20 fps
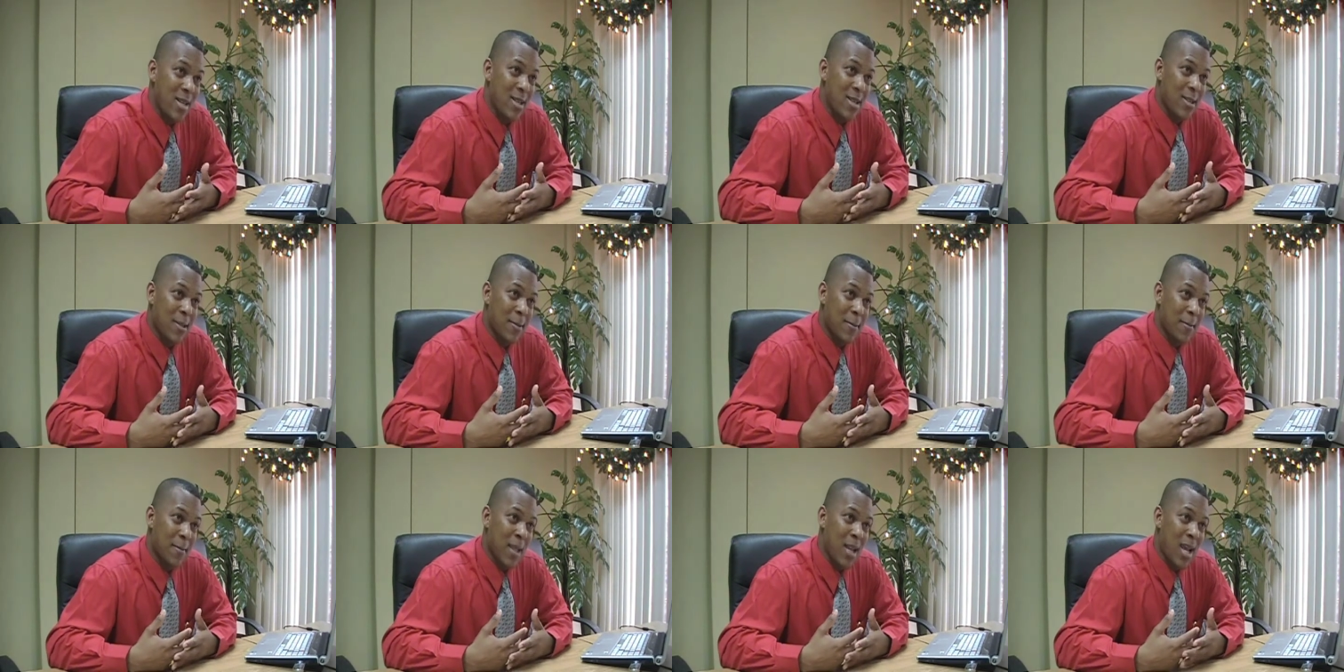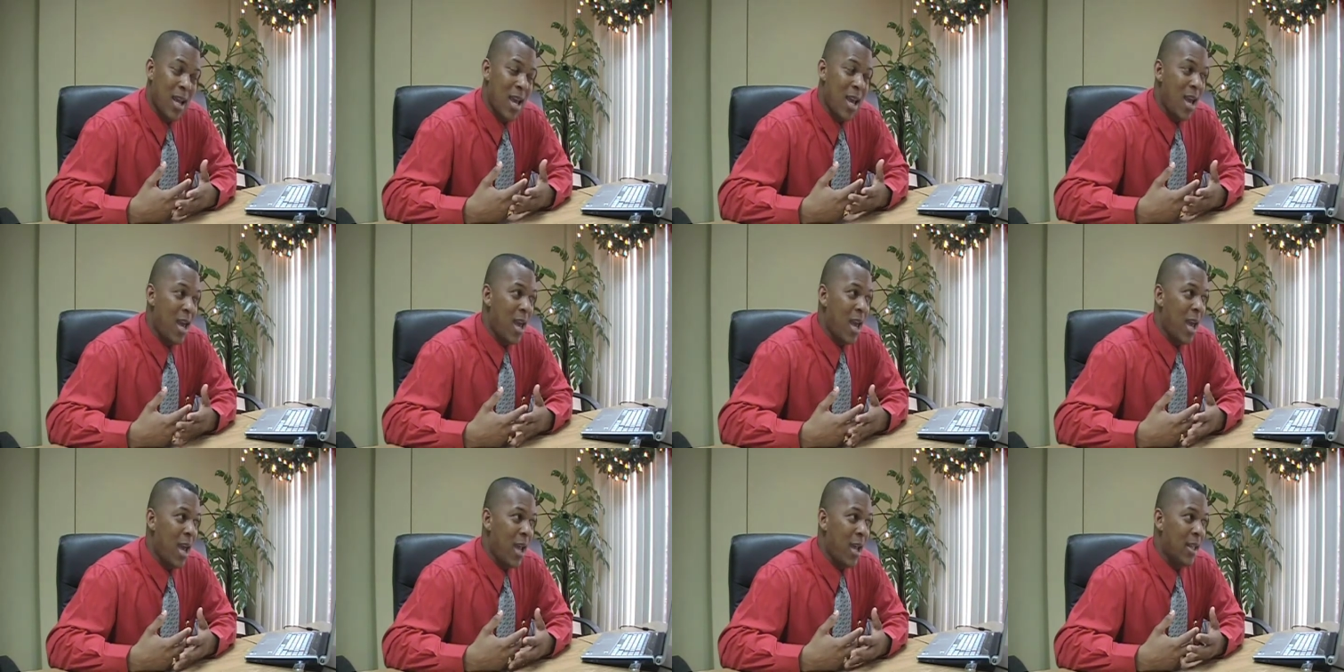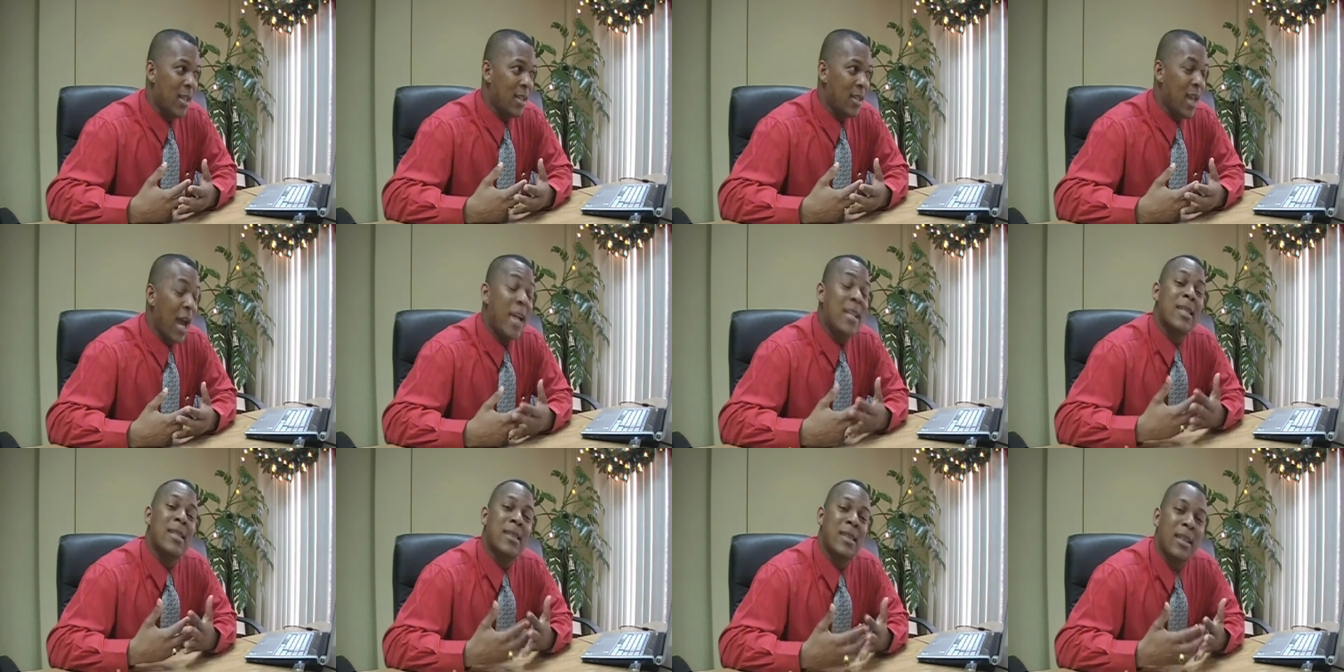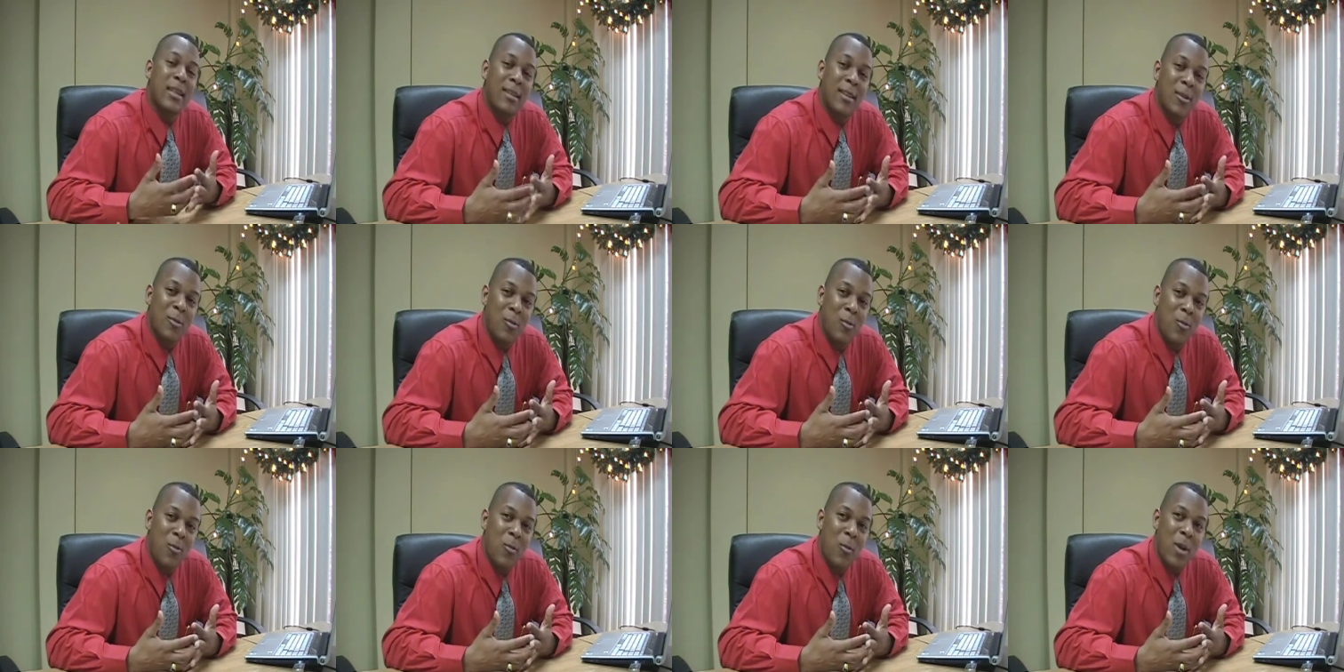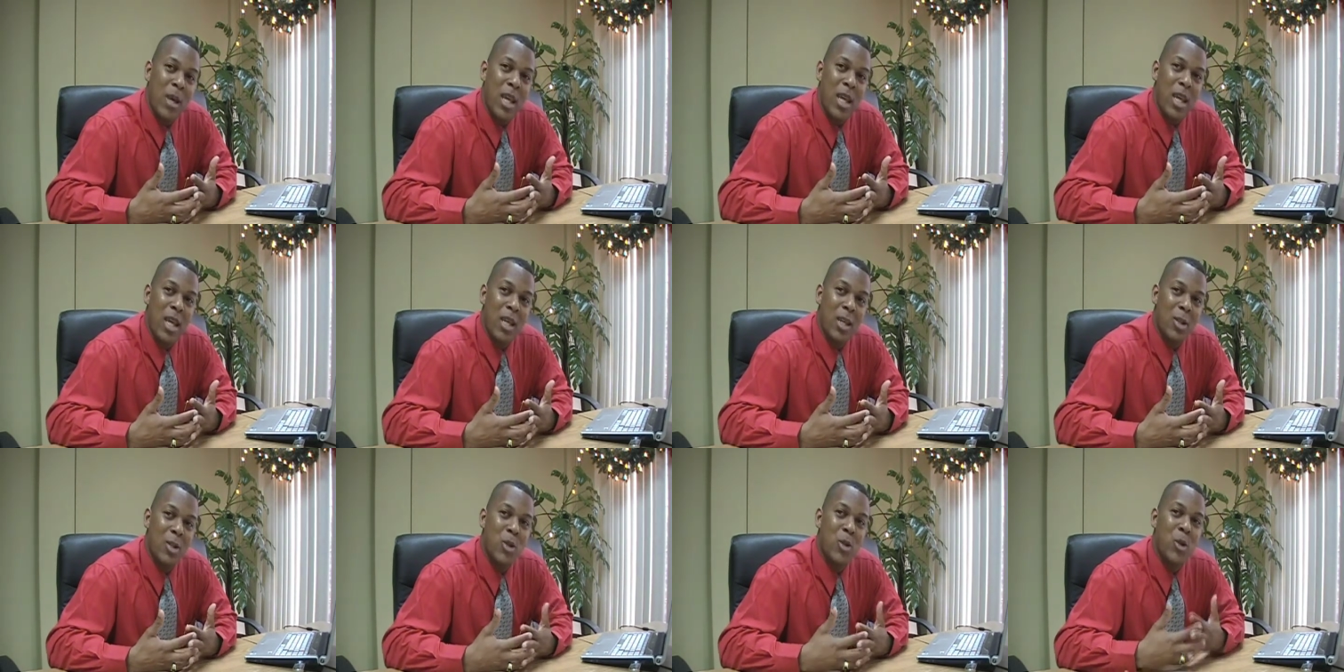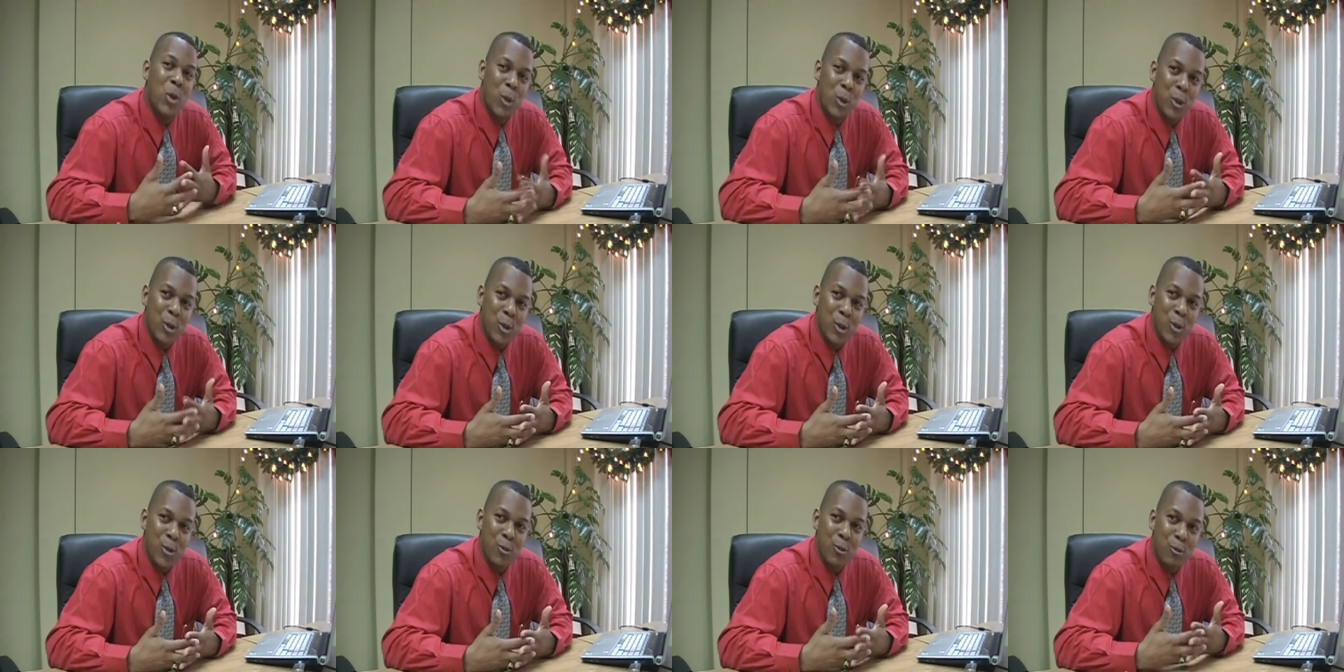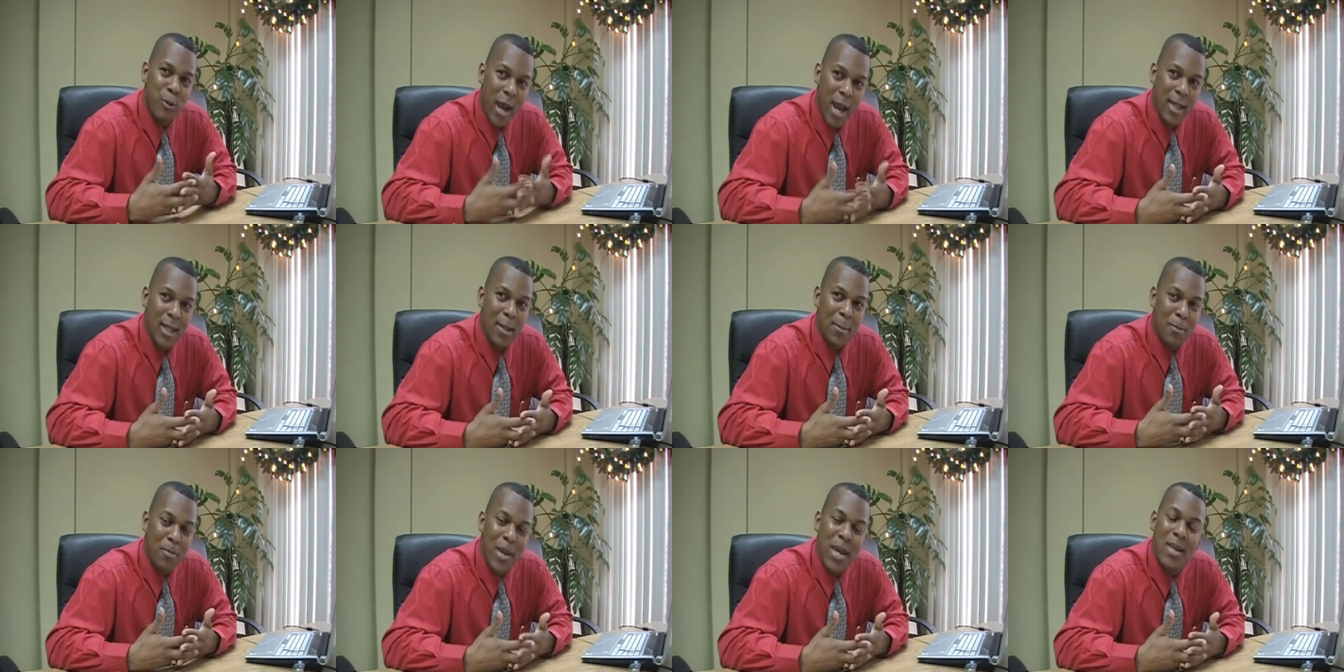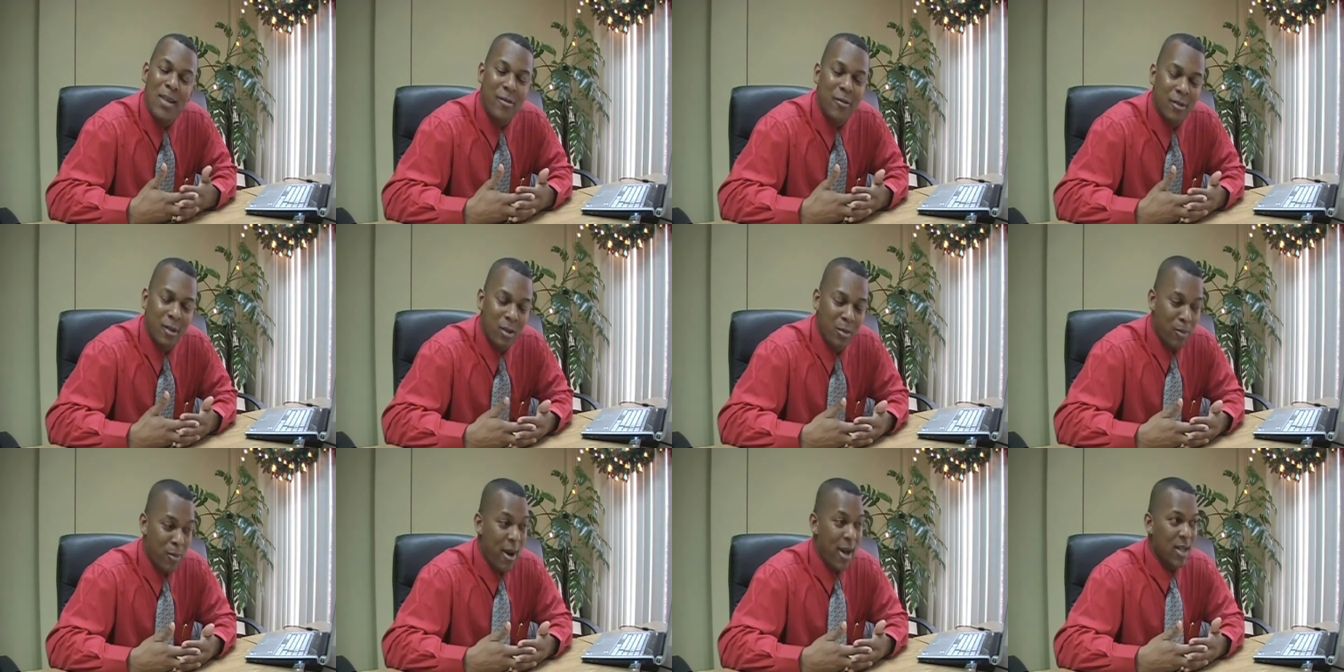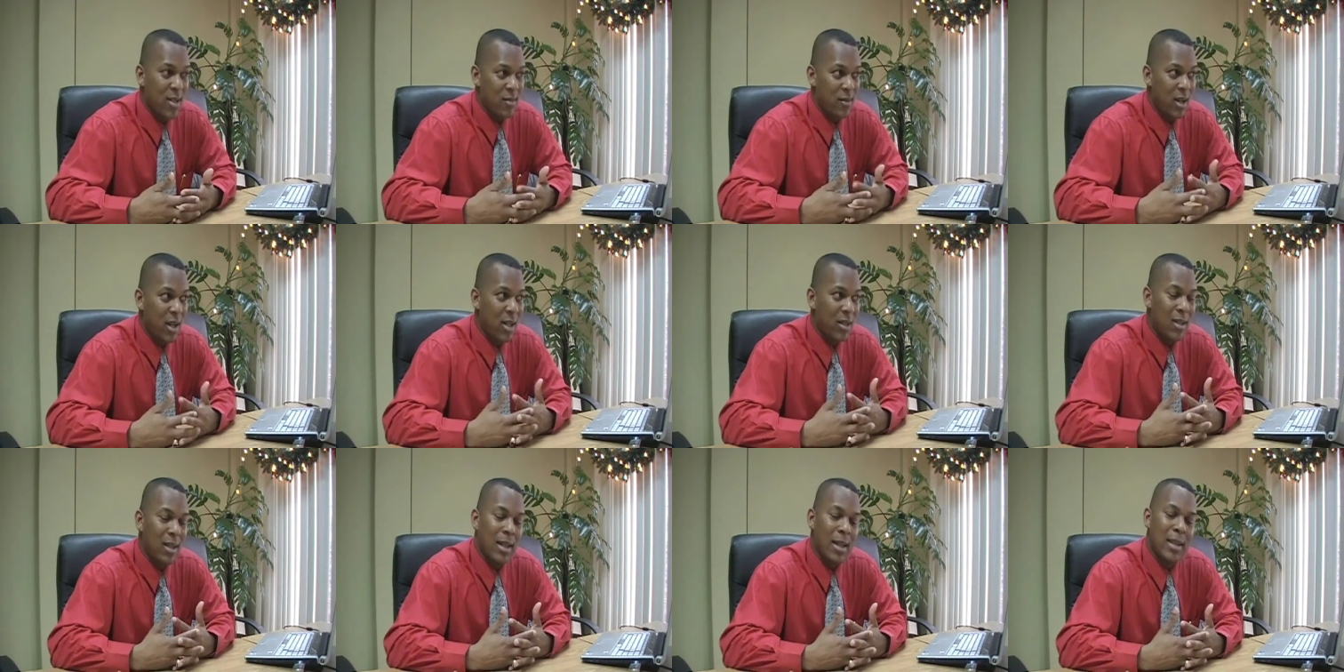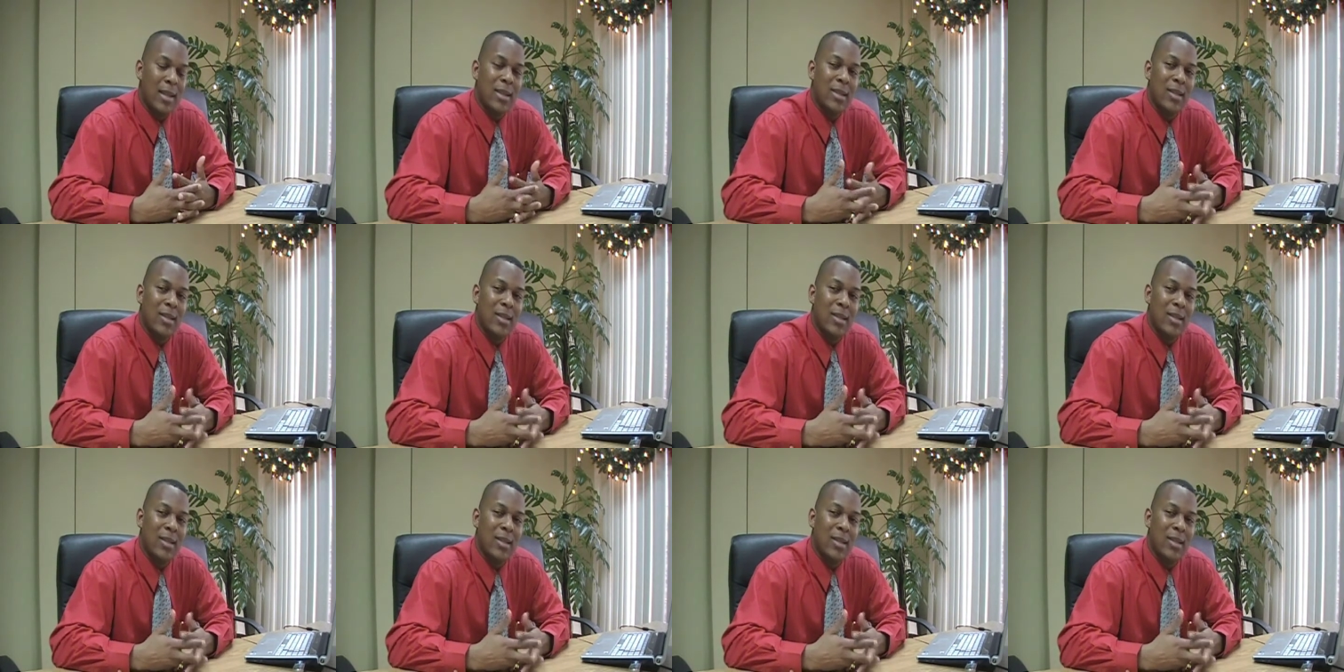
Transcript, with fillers: Mm-hmm. And I said that we don't really pay the full price for anything.